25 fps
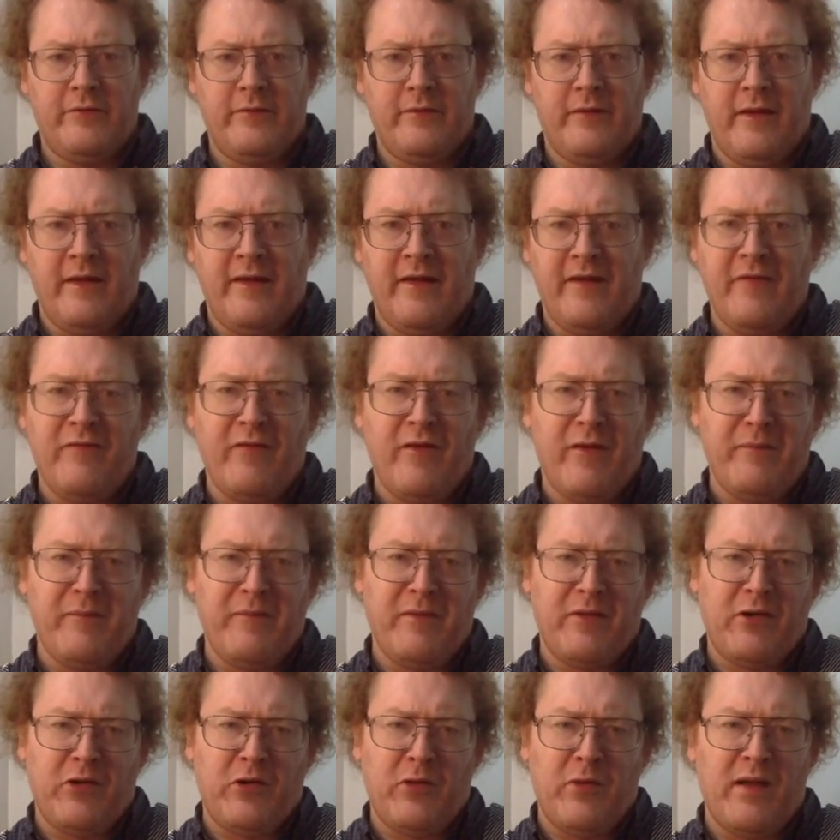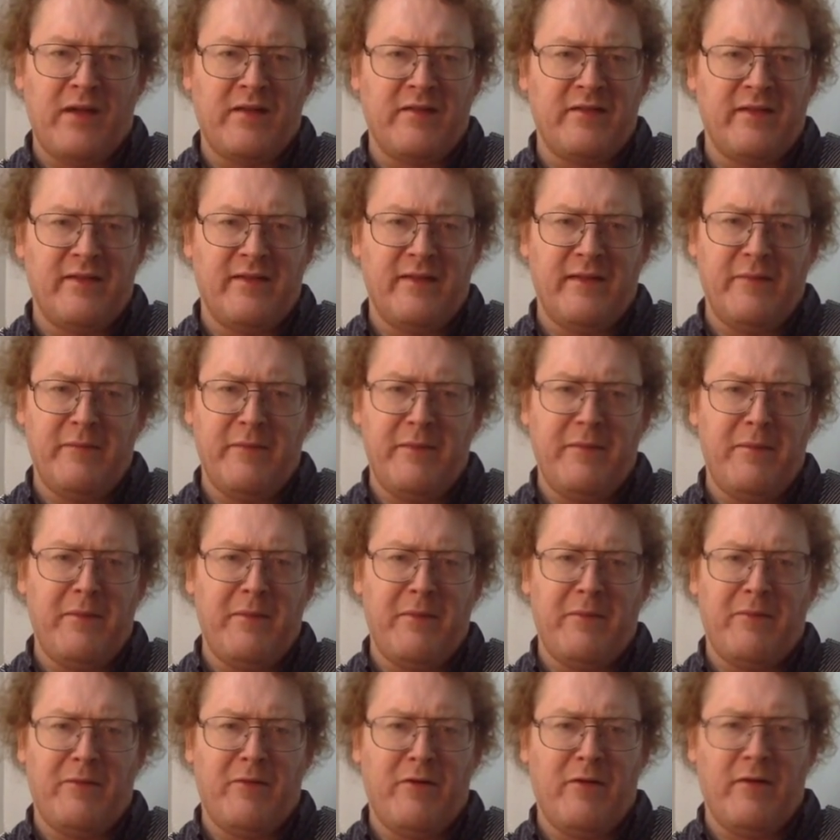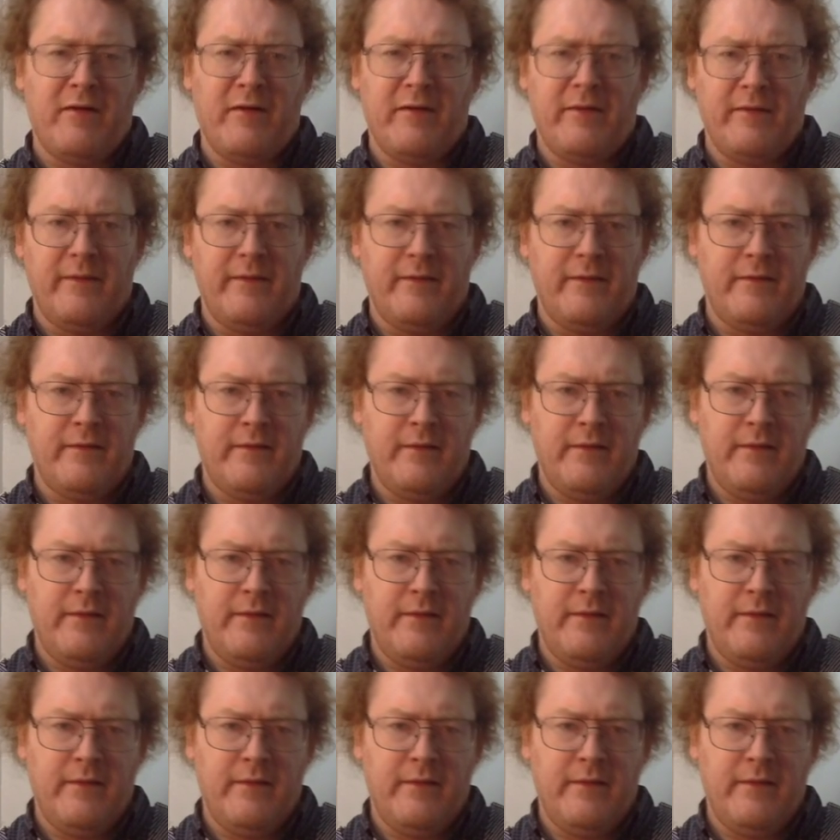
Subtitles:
if I'm correct on that, maybe I'm wrong on that.